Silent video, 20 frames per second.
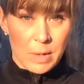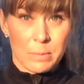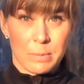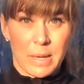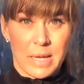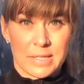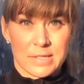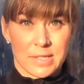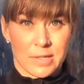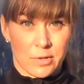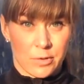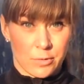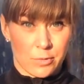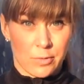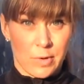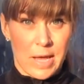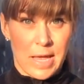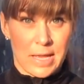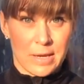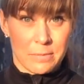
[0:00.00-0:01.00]
Makes a
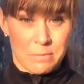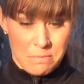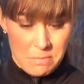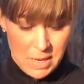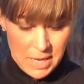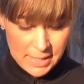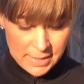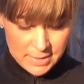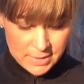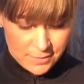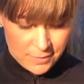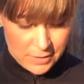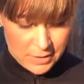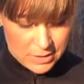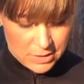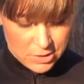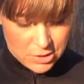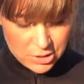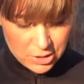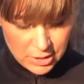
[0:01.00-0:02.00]
great mix for
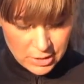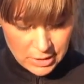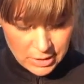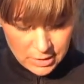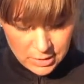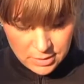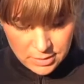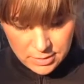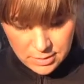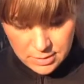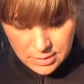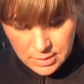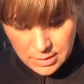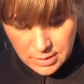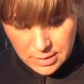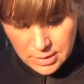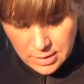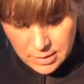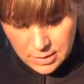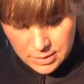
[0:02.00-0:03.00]
this chili.
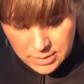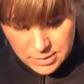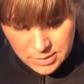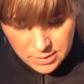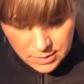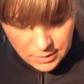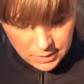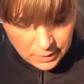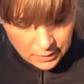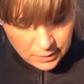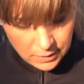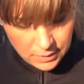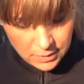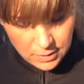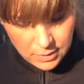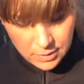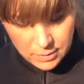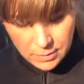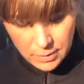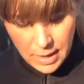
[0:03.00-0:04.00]
So
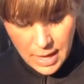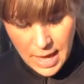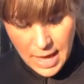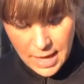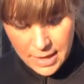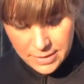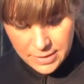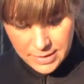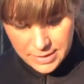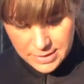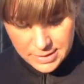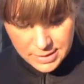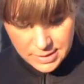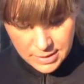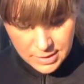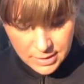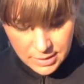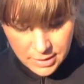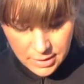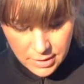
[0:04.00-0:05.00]
add this
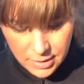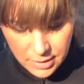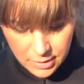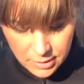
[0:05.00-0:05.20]
here.